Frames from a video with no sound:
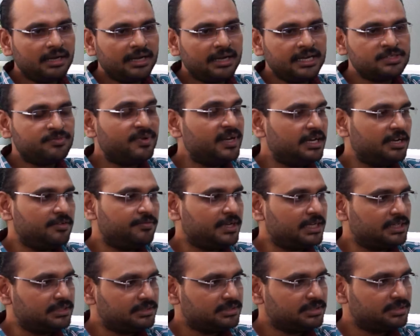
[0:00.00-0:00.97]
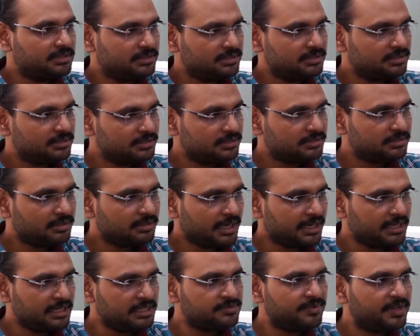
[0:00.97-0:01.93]
it's very difficult,
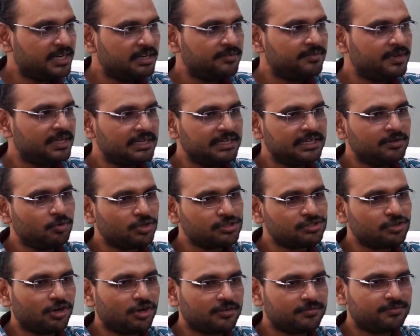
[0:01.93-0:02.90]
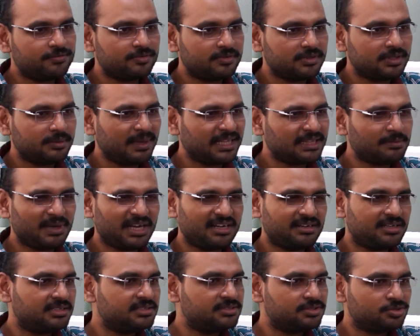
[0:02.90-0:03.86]
right? It's very difficult. It involves a lot of
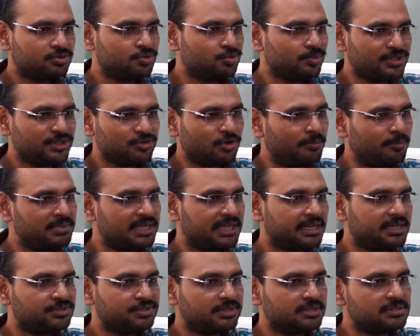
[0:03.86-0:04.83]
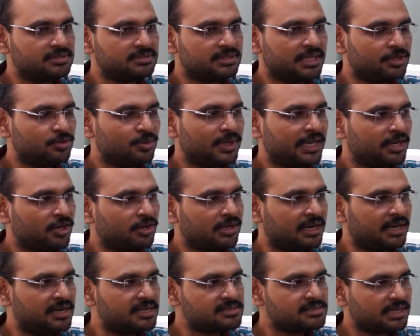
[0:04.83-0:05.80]
mathematics, too much complications that you cannot
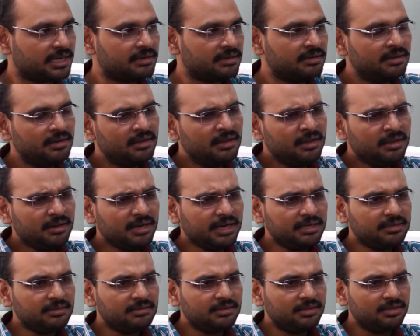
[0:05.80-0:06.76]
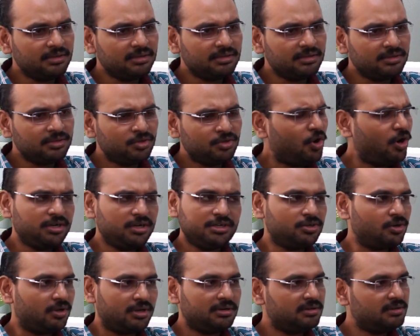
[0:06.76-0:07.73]
understand, right? Not at
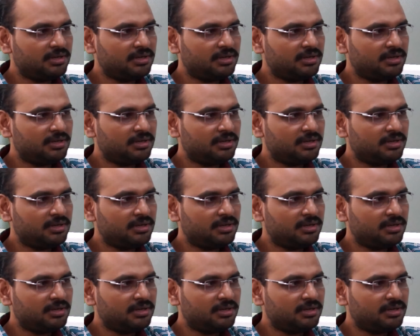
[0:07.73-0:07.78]
all,